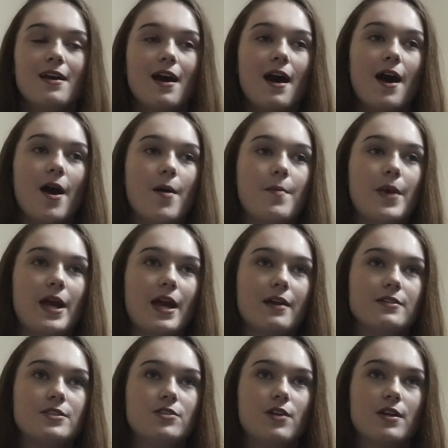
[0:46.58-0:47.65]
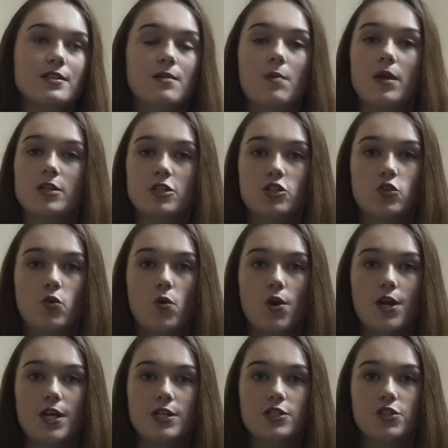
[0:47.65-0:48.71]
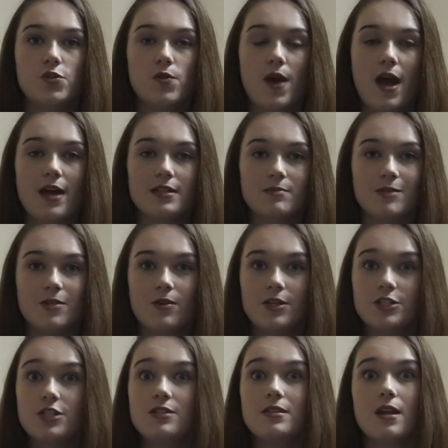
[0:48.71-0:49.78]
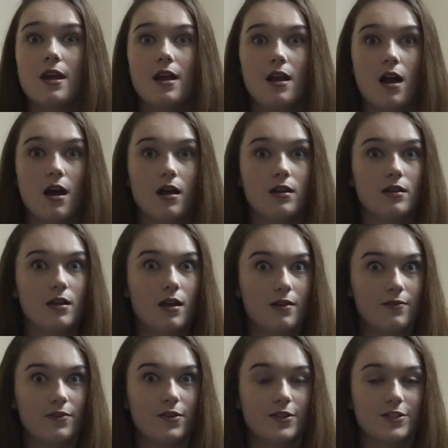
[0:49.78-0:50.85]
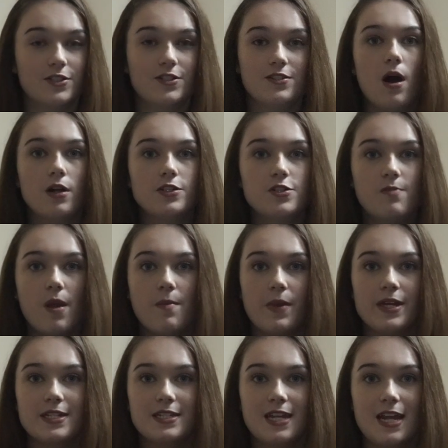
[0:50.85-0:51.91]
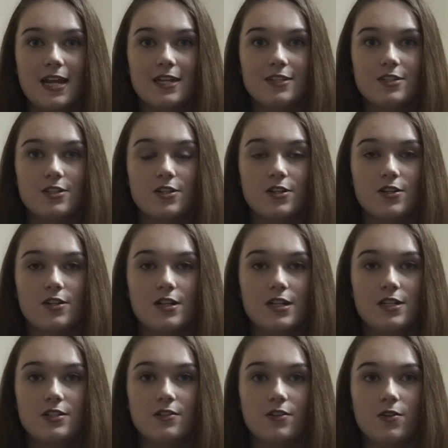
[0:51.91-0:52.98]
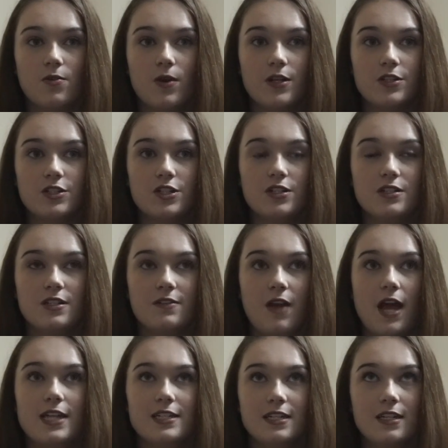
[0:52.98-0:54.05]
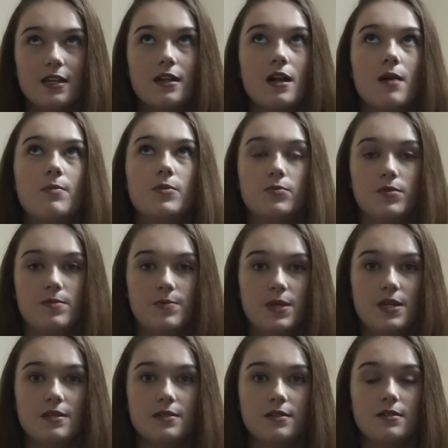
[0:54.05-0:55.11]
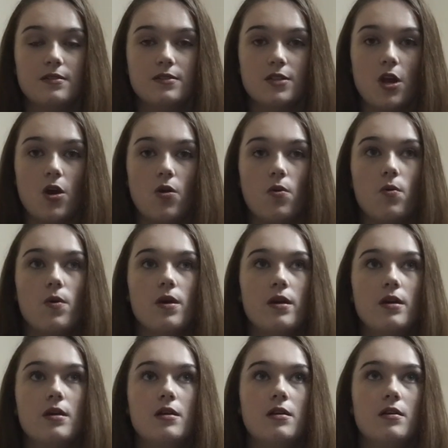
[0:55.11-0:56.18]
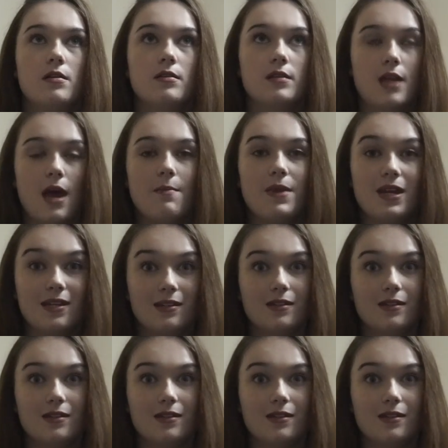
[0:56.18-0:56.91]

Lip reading: I asked you guys on my story to ask me questions and I got a lot of questions. I'll do my best to answer each of the questions. I did get a couple repeats, so that made it a